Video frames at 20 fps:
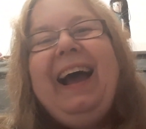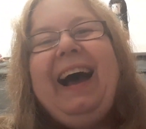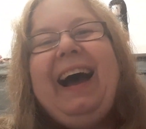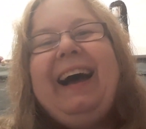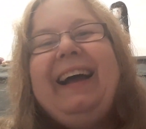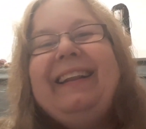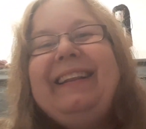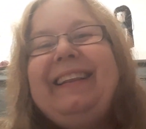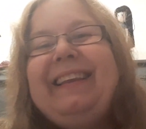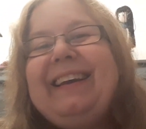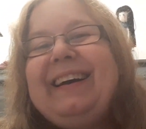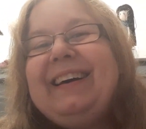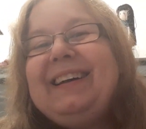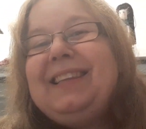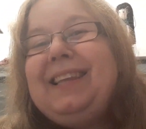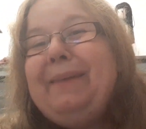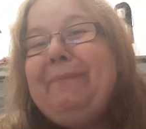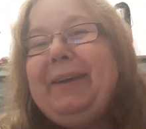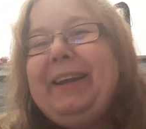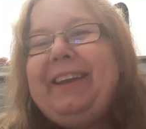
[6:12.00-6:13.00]
And
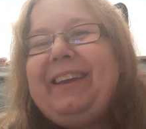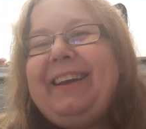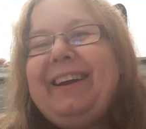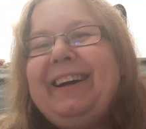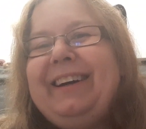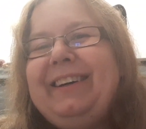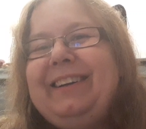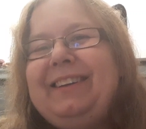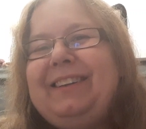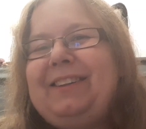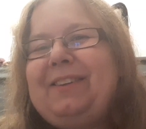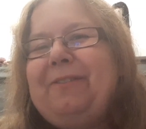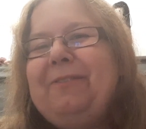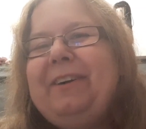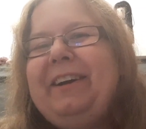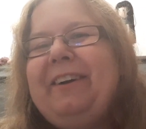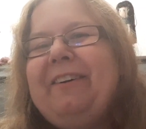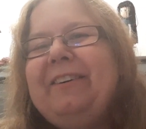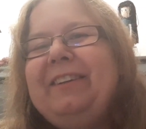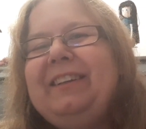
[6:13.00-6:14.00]
Catty McCat is
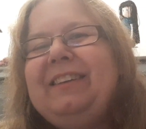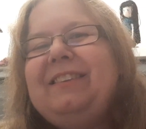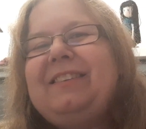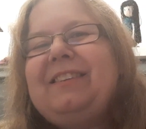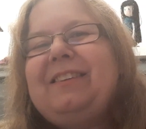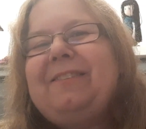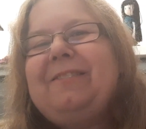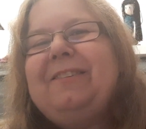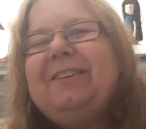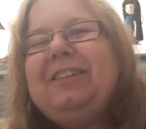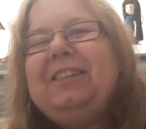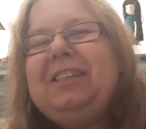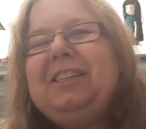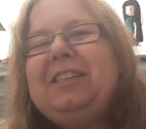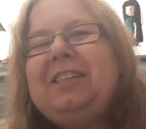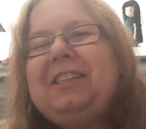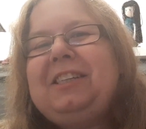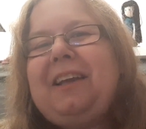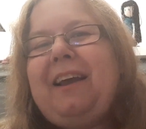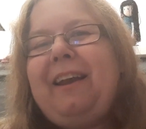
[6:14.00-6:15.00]
going on his
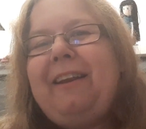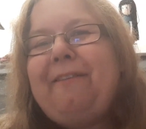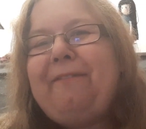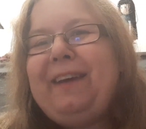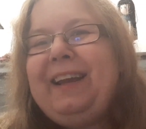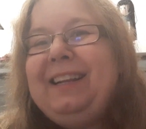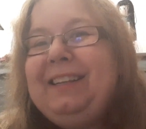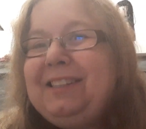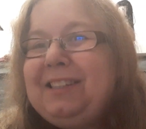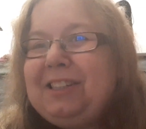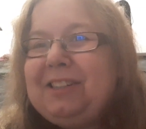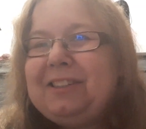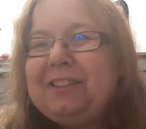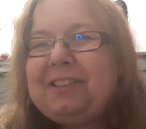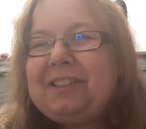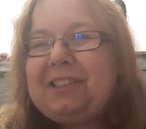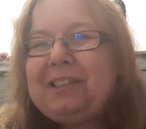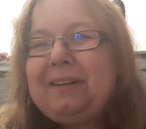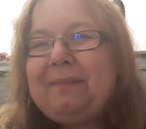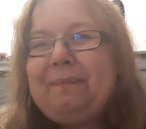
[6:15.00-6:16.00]
Scottish
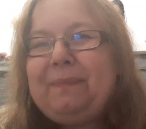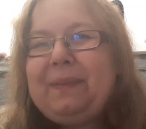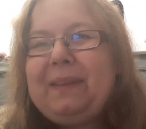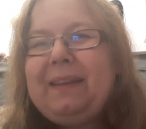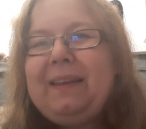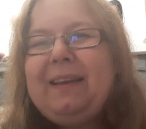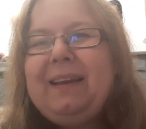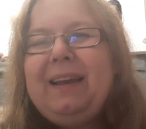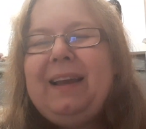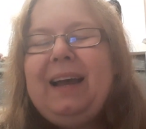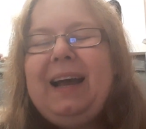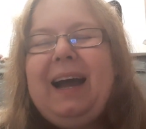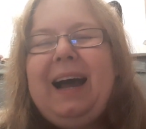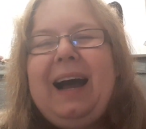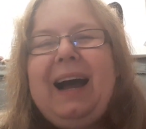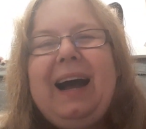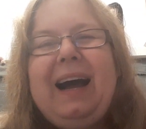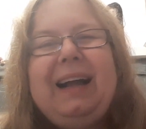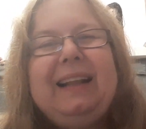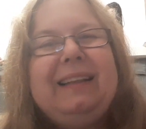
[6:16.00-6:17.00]
adventures,
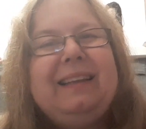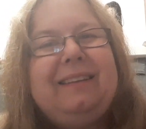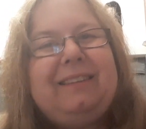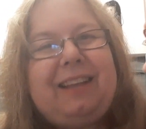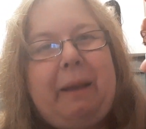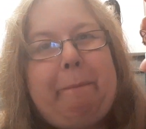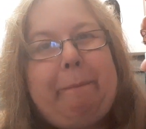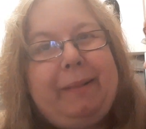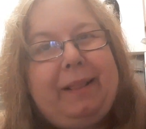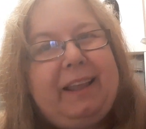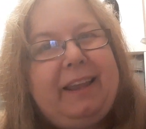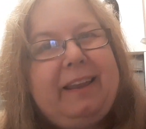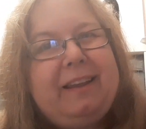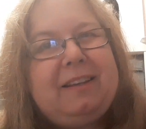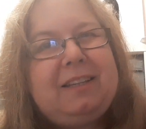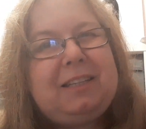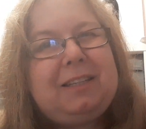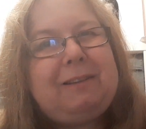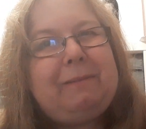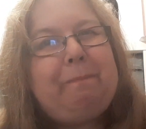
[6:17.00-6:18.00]
and it's a
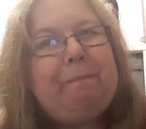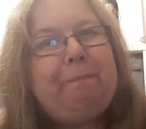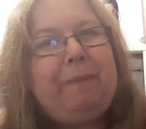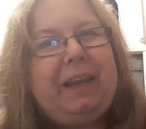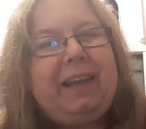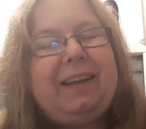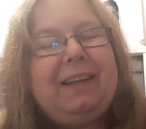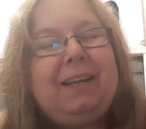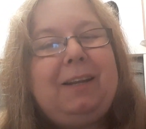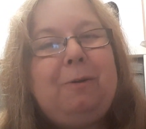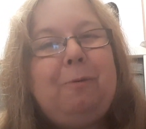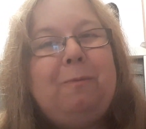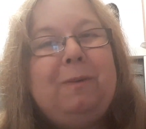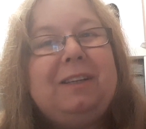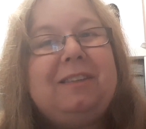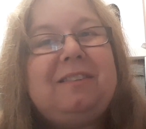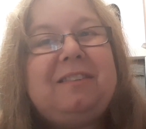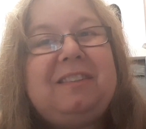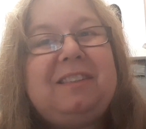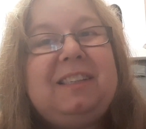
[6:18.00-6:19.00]
place beginning
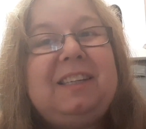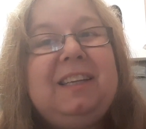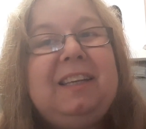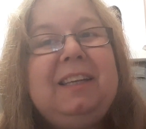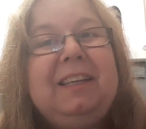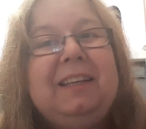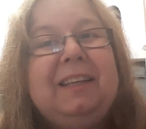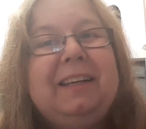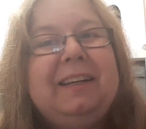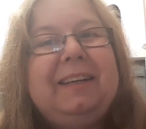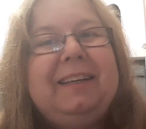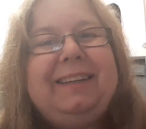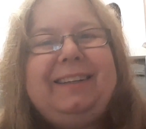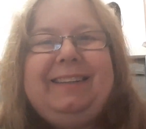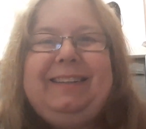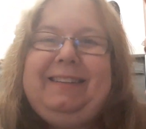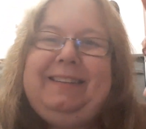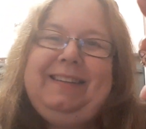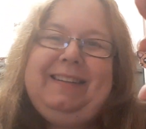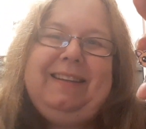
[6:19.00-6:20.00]
with C.
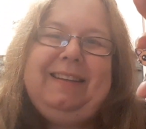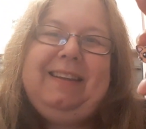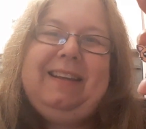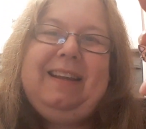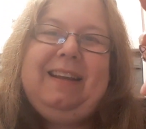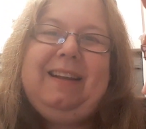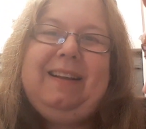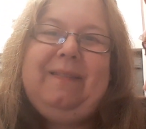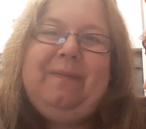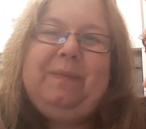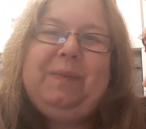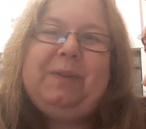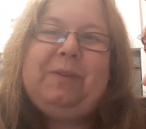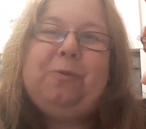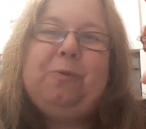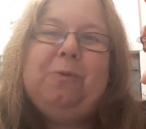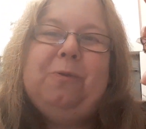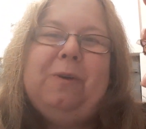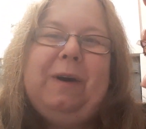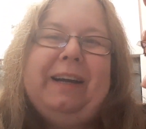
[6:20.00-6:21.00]

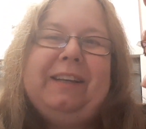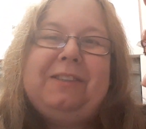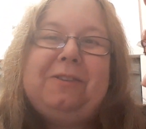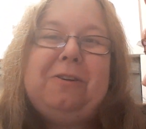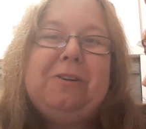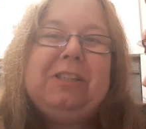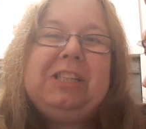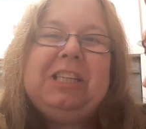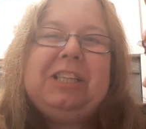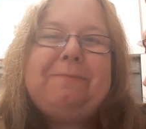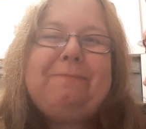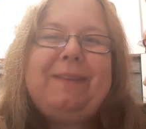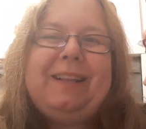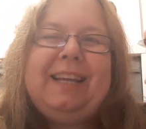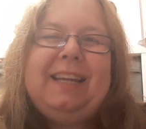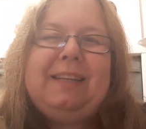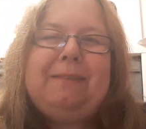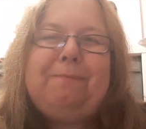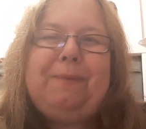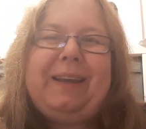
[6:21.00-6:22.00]
So a Scottish
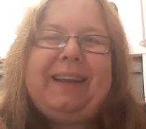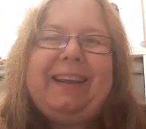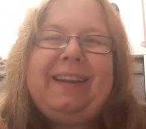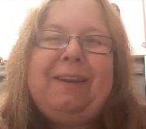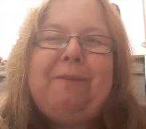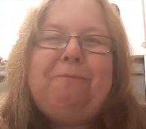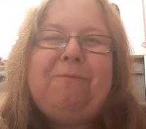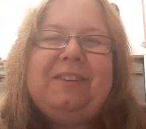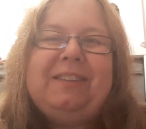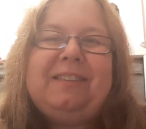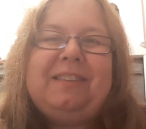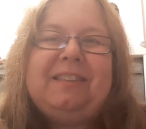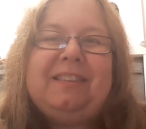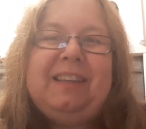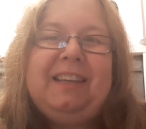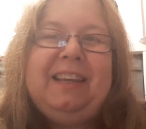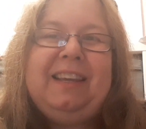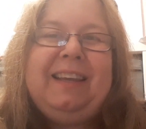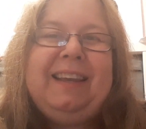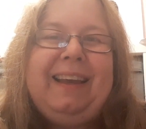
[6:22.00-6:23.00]
place beginning with
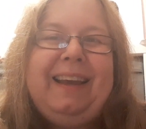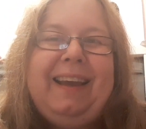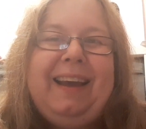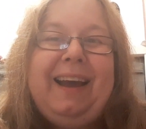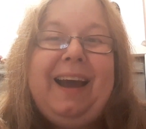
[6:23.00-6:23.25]
C.